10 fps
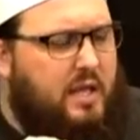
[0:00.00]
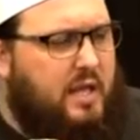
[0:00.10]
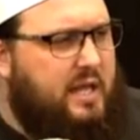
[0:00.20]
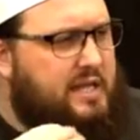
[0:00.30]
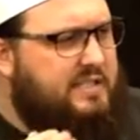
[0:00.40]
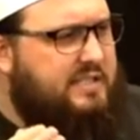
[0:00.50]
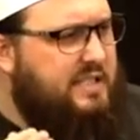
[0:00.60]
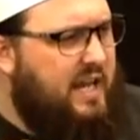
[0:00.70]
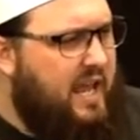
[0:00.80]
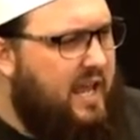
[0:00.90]

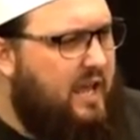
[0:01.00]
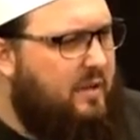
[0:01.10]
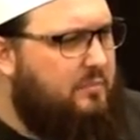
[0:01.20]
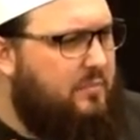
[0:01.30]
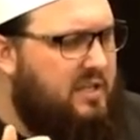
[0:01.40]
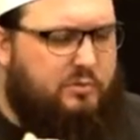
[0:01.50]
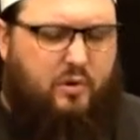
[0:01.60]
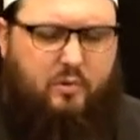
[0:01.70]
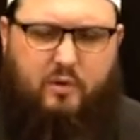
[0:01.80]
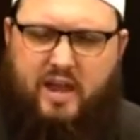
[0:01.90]
Al-istiham is
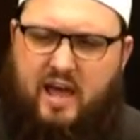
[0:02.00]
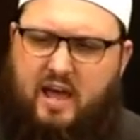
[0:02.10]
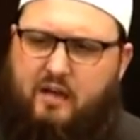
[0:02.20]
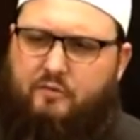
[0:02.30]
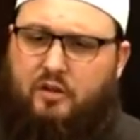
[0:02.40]
when we have